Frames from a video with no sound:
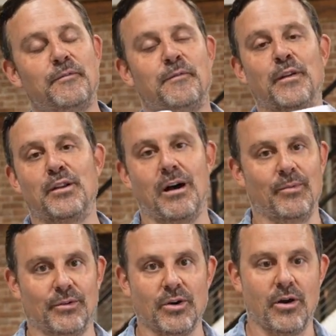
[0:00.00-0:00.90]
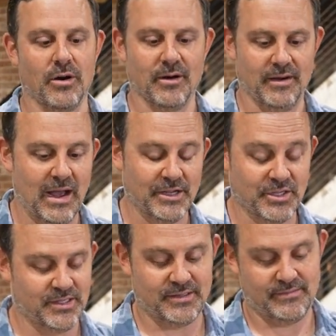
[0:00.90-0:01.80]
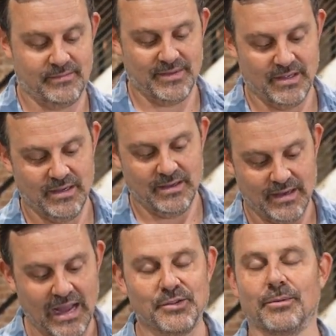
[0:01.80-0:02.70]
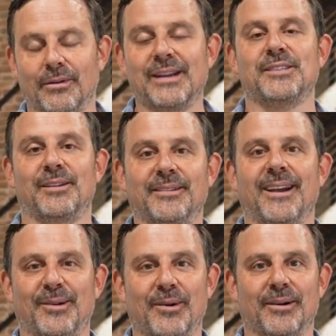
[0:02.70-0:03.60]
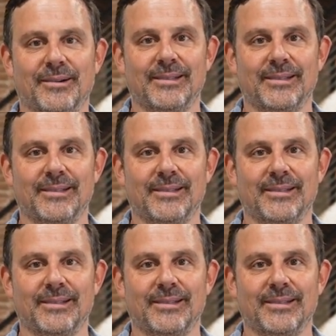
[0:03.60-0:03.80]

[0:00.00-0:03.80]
Phenomenal car. I do regret selling that car,